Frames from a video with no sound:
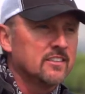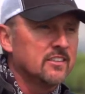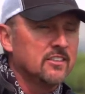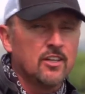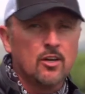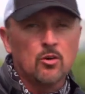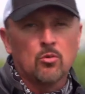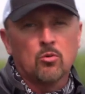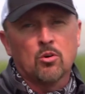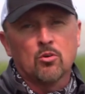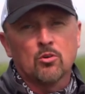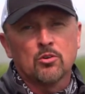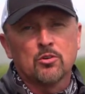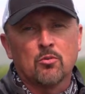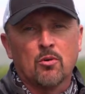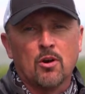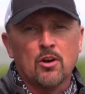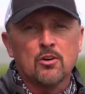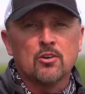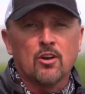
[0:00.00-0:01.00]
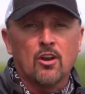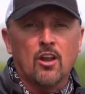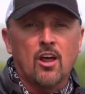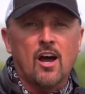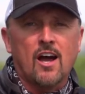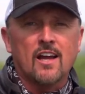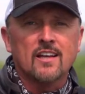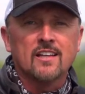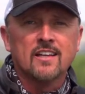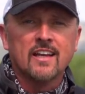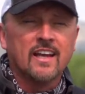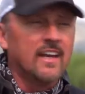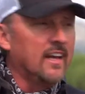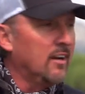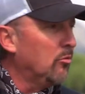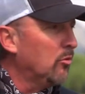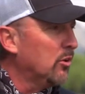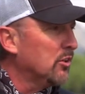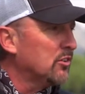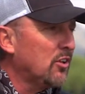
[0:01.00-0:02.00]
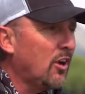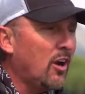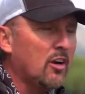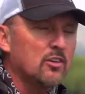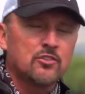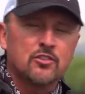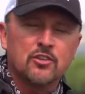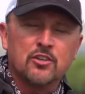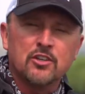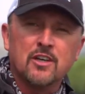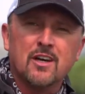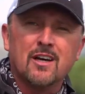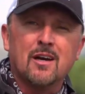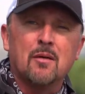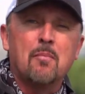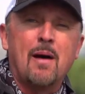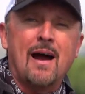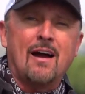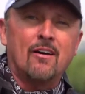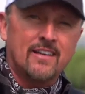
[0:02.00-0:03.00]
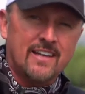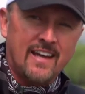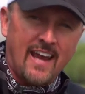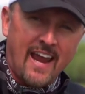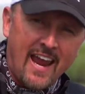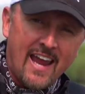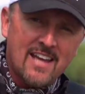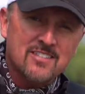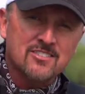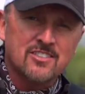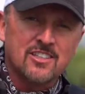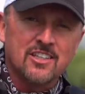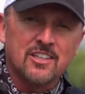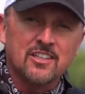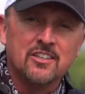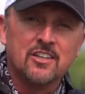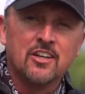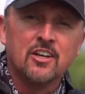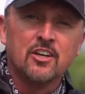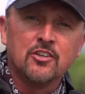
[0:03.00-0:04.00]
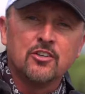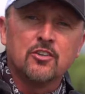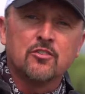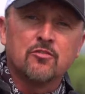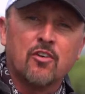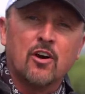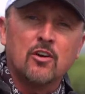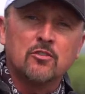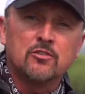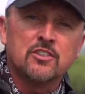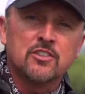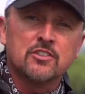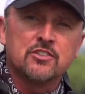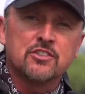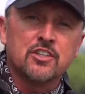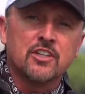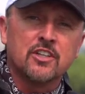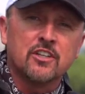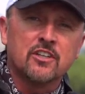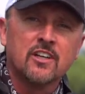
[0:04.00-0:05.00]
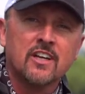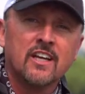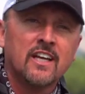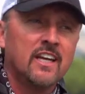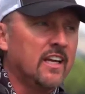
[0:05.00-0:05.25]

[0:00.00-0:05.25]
You know, we're on the road a lot and I want to talk to you about casting your vote this year